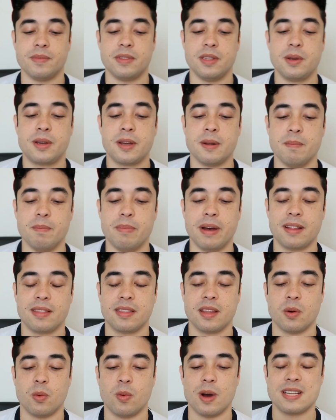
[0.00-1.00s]
You can
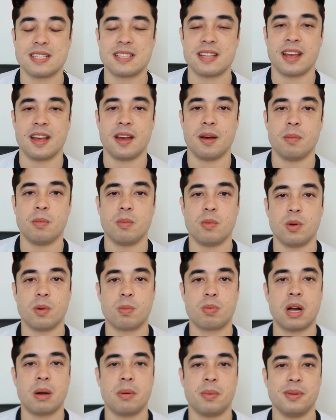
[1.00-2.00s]
bet that West Ham will
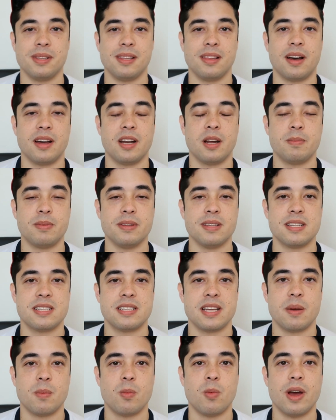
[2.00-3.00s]
probably line up in the
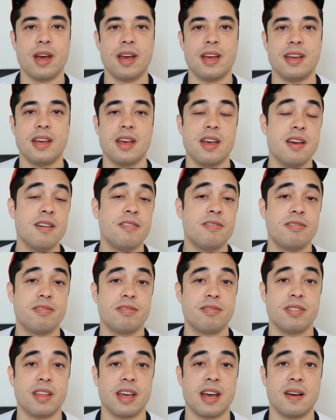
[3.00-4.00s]
same way if
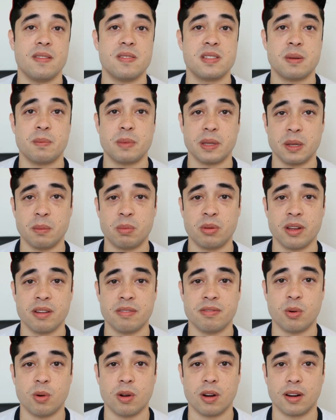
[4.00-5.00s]
they have something to play
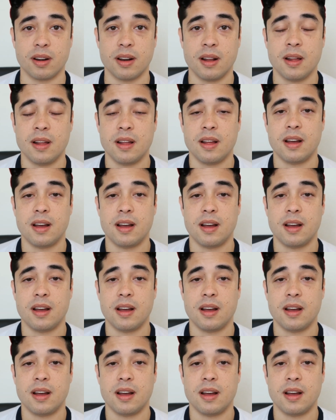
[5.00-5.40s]
for.